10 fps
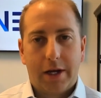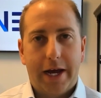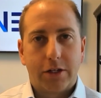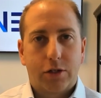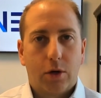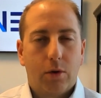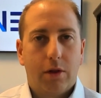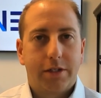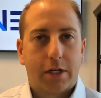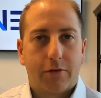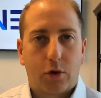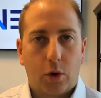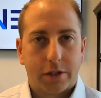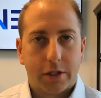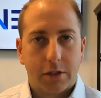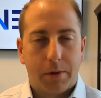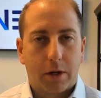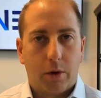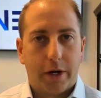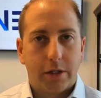Yeah. So listen, of course it's
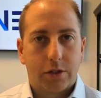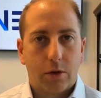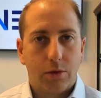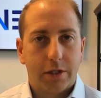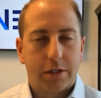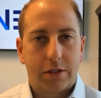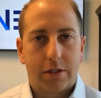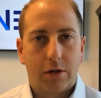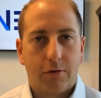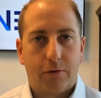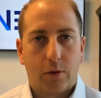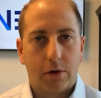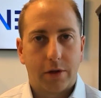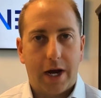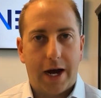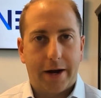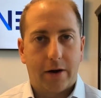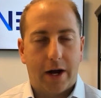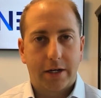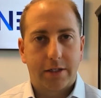Bitcoin. So this is still for the higher
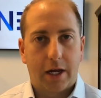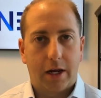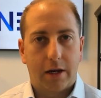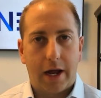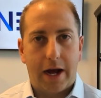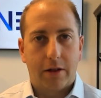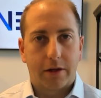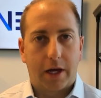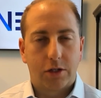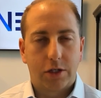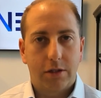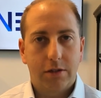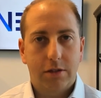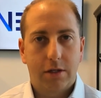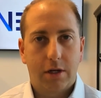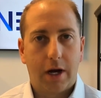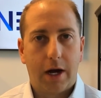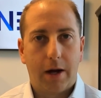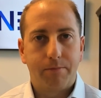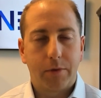octane allocations,
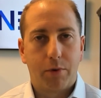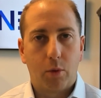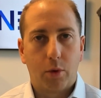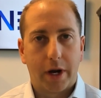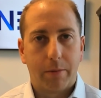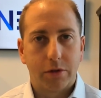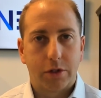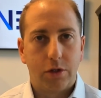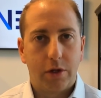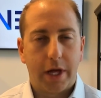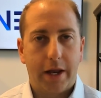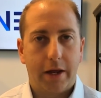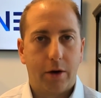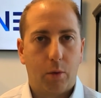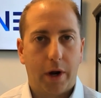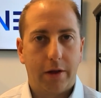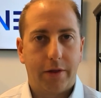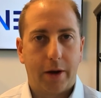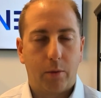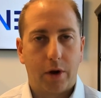but we're able to do that in a way
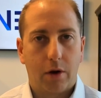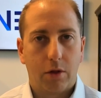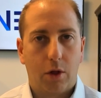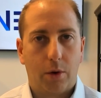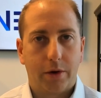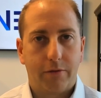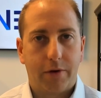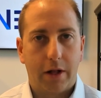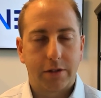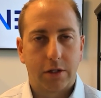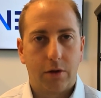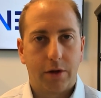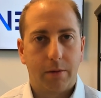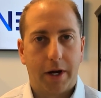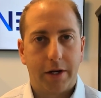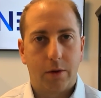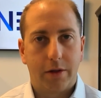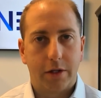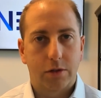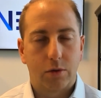that we are lowering the volatility by
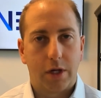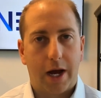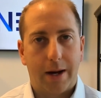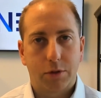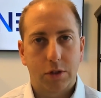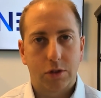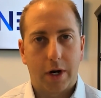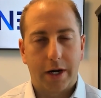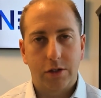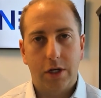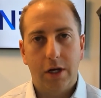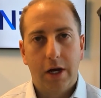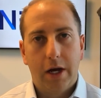doing this through the option strategy.